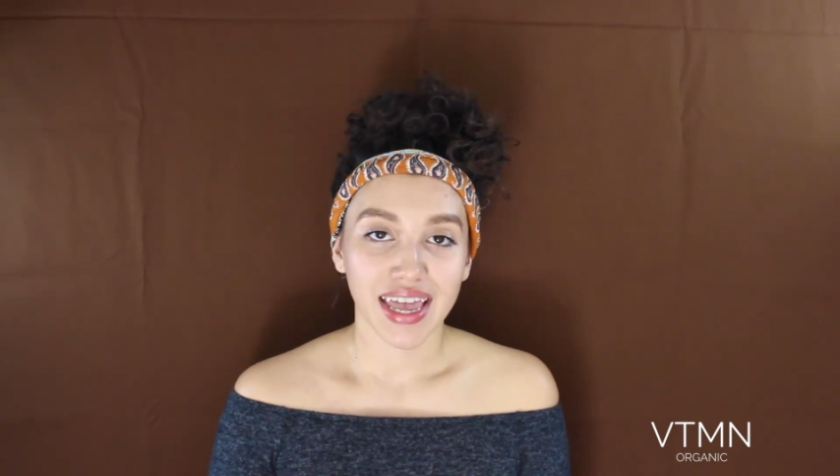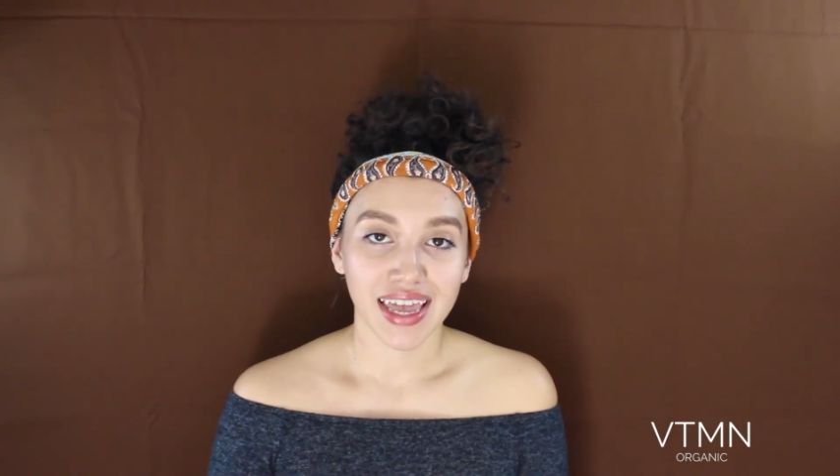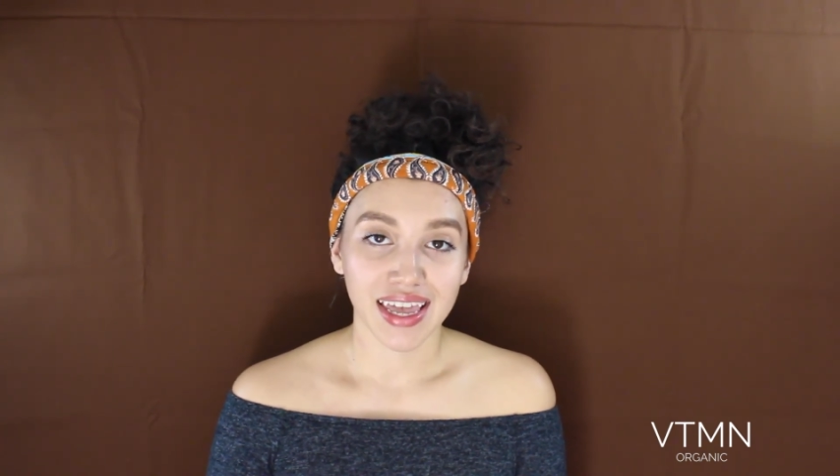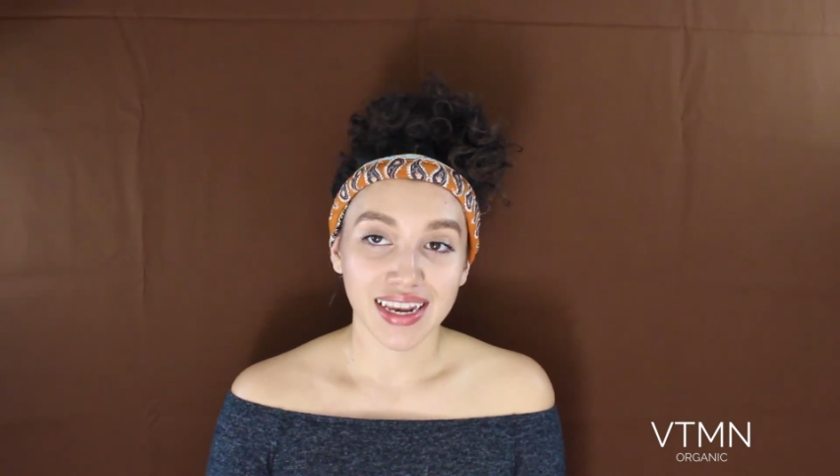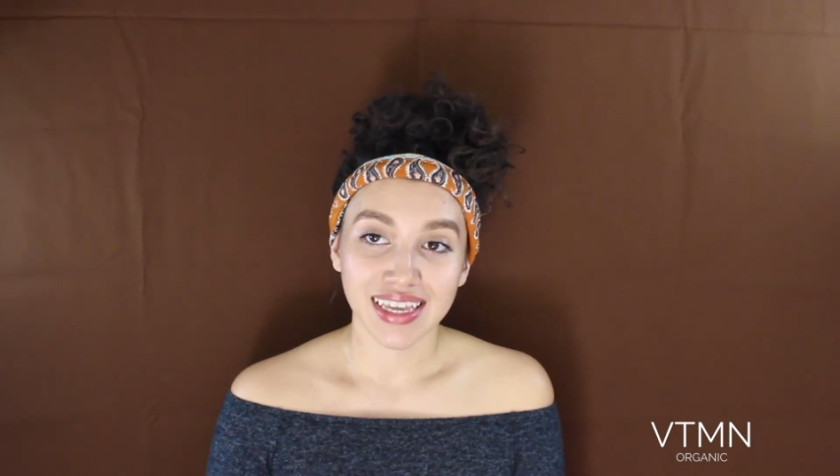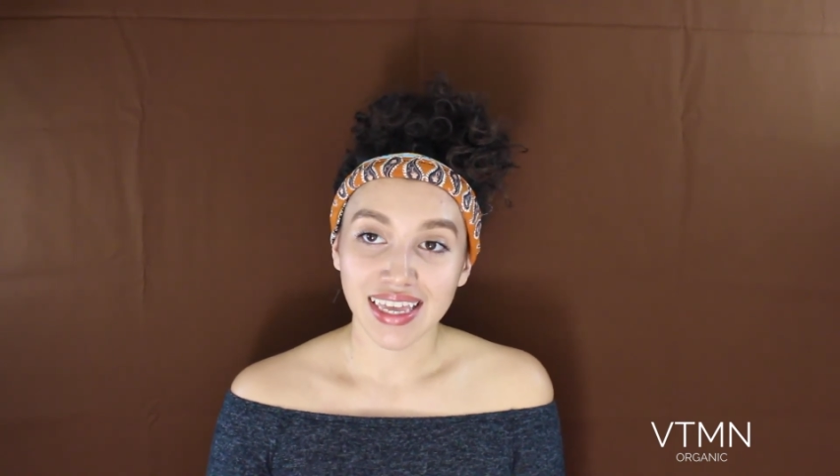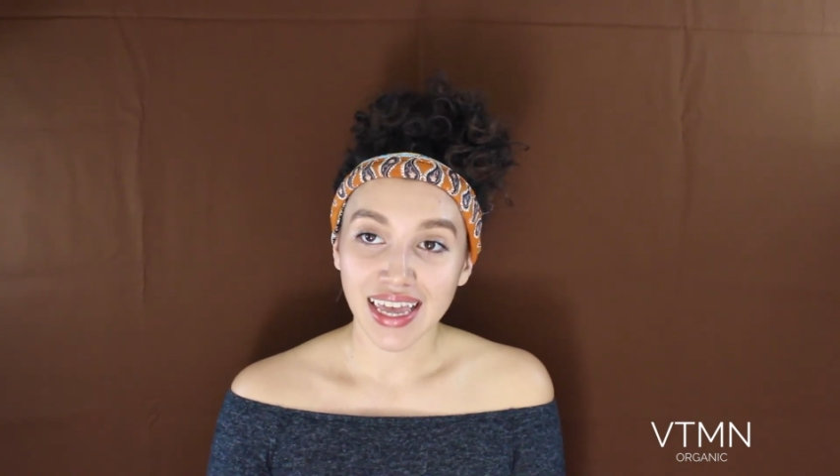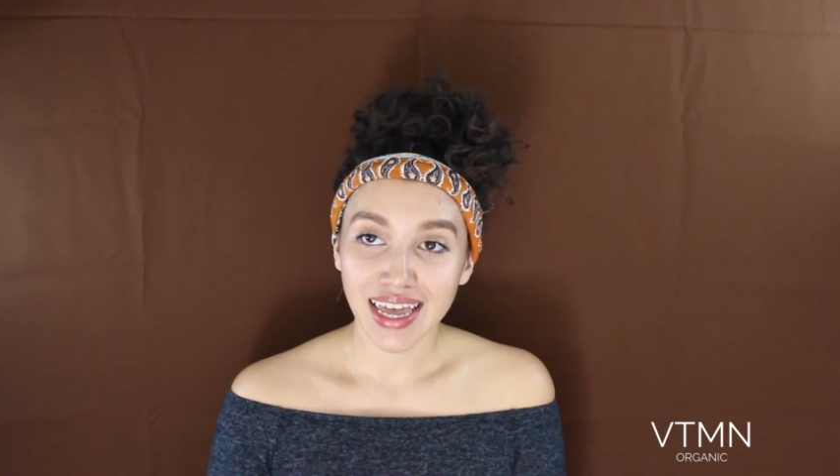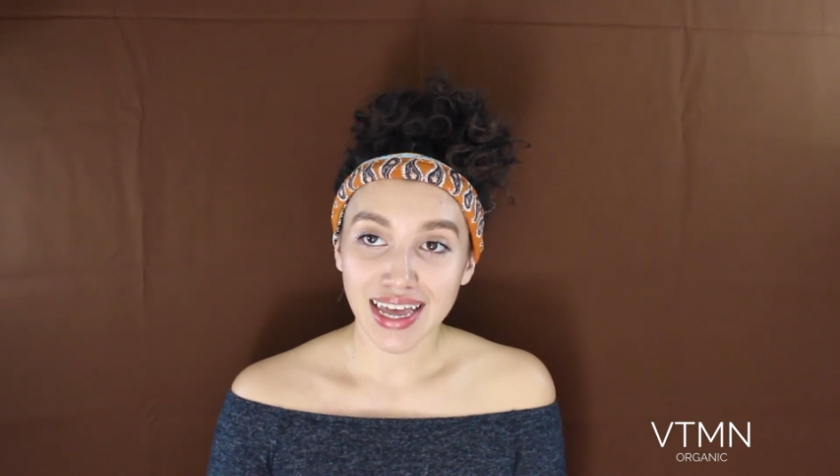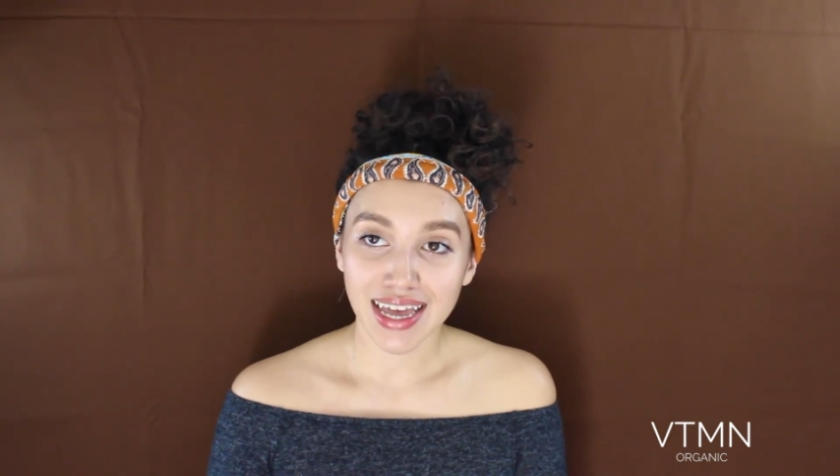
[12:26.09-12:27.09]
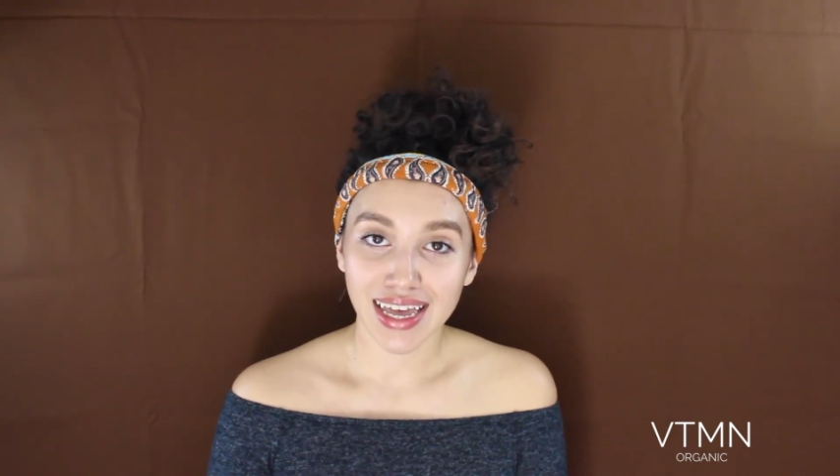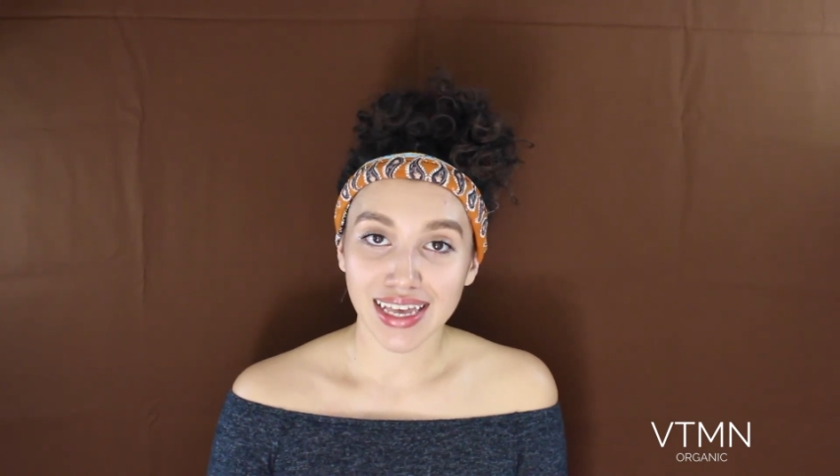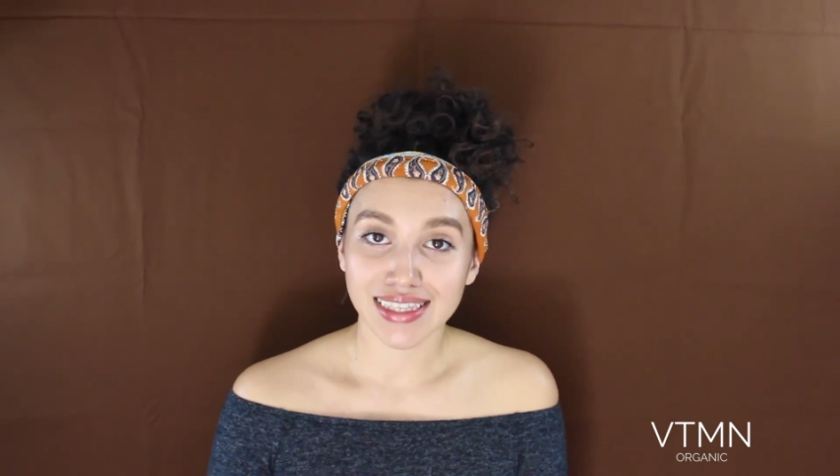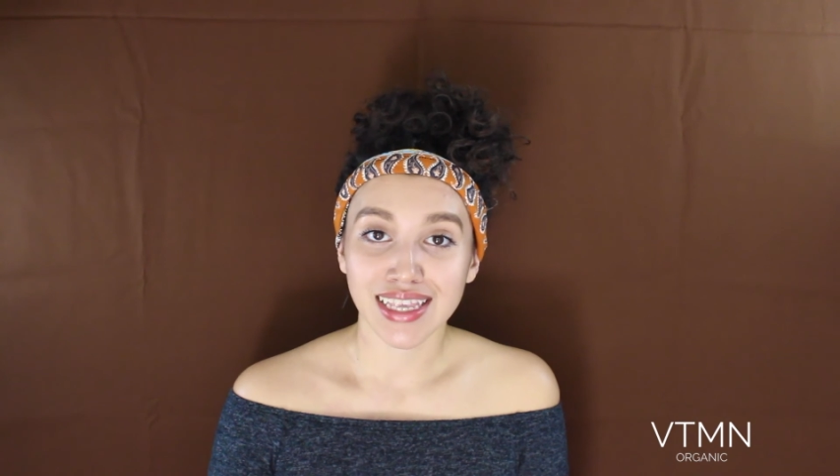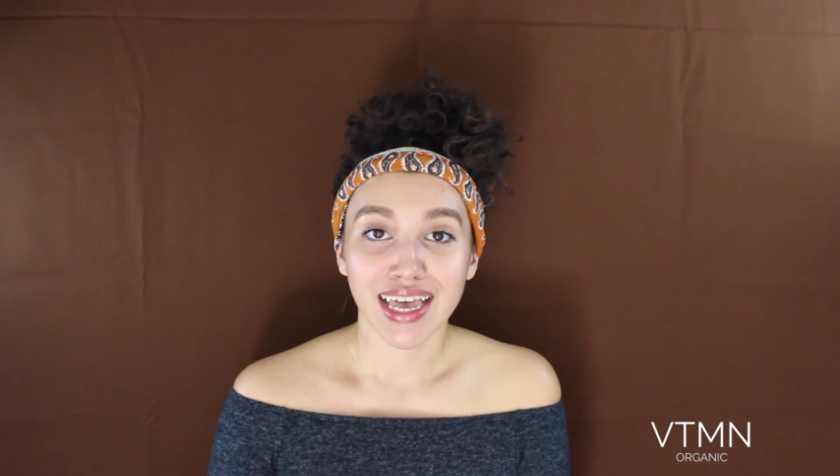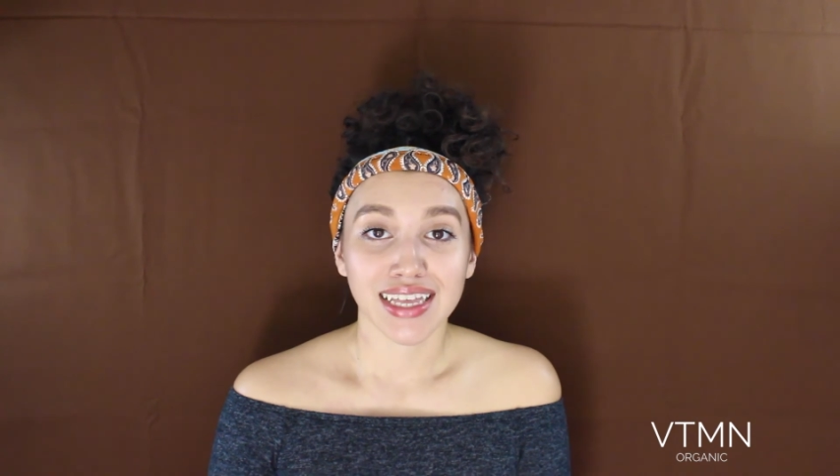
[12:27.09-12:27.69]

And yes,